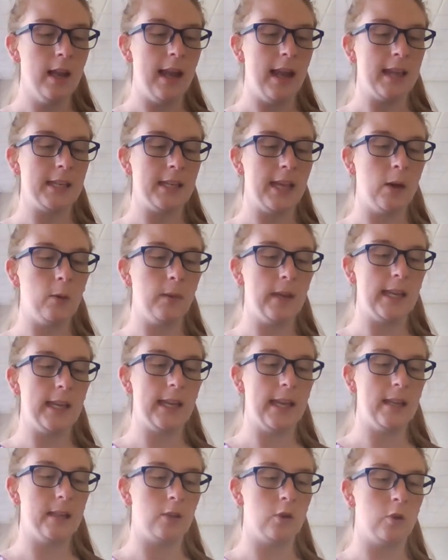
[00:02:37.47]
till we
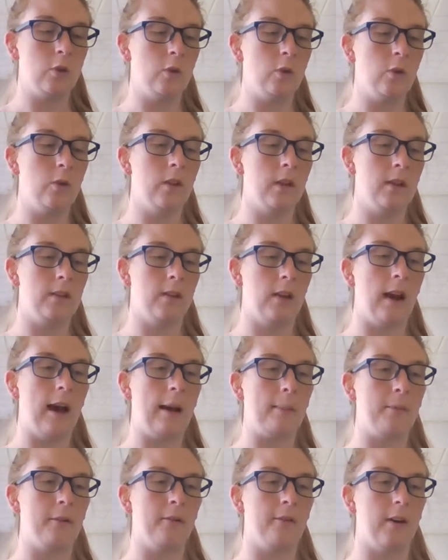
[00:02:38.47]
get to the
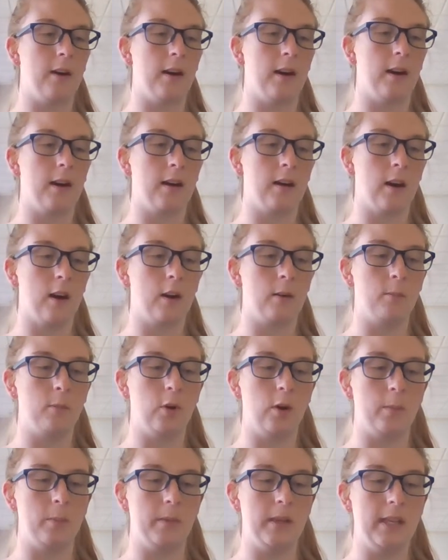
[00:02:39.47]
top of our
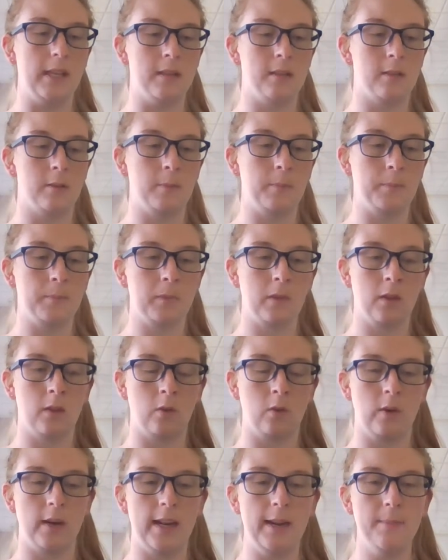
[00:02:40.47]
cardboard piece.
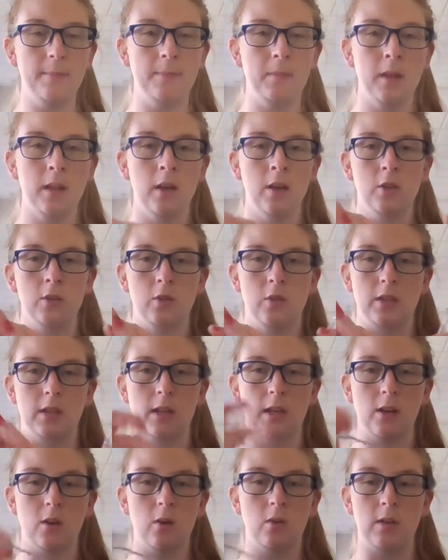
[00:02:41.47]
Okay. So it's
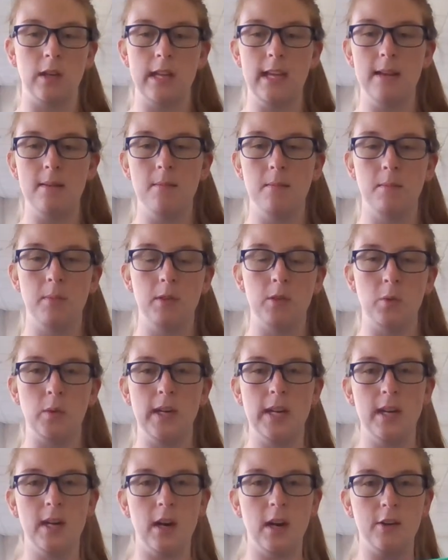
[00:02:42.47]
going to go in
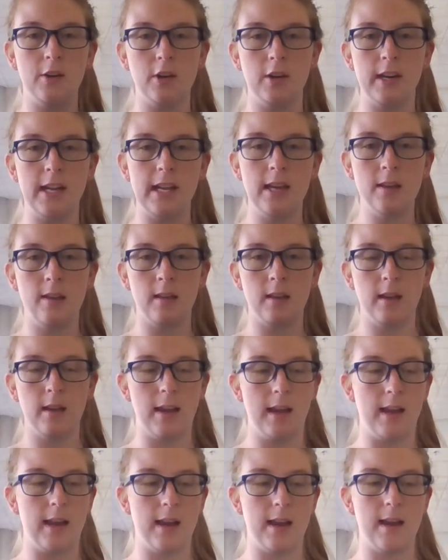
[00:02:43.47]
between, underneath,
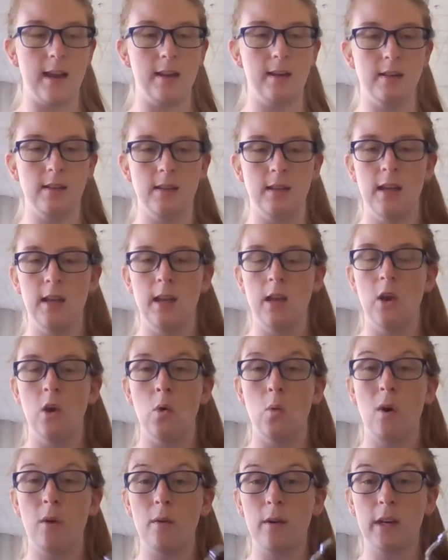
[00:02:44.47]
and
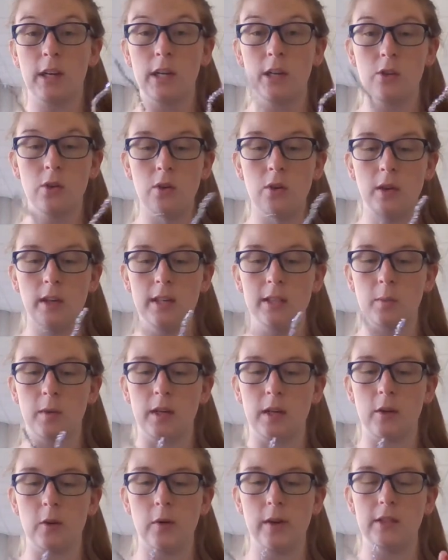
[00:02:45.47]
what we're going to do is
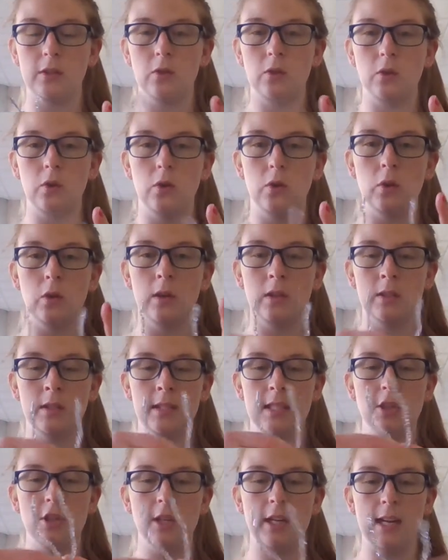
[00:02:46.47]
we're going to
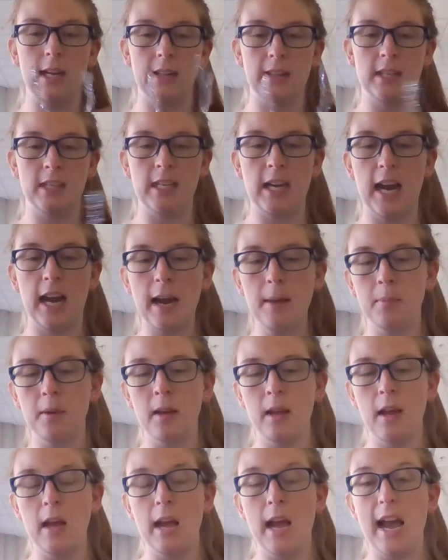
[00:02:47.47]
cinch it at the top,
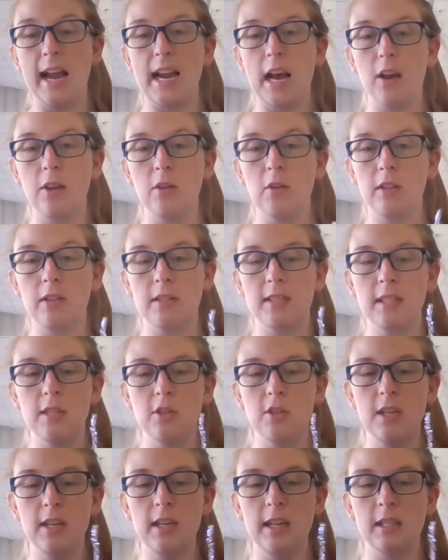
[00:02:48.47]
and how you can
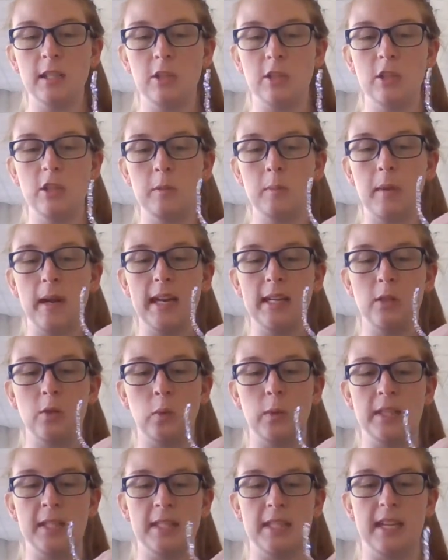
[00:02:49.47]
cinch it is just by
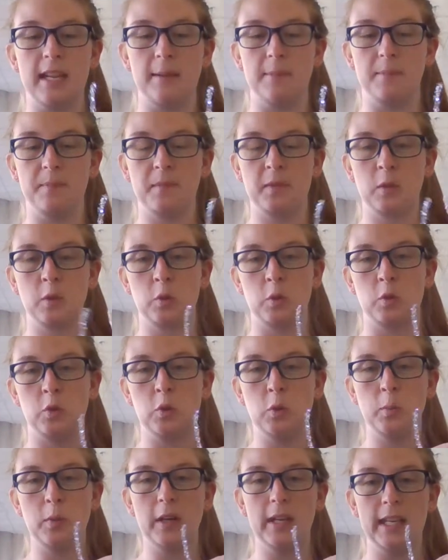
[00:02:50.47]
twisting. It's a
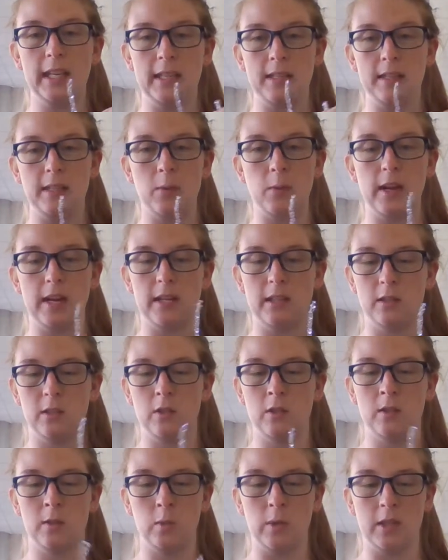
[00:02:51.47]
super easy way to
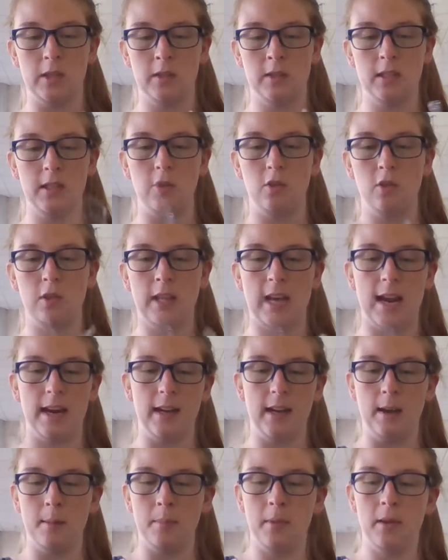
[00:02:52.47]
cinch that up.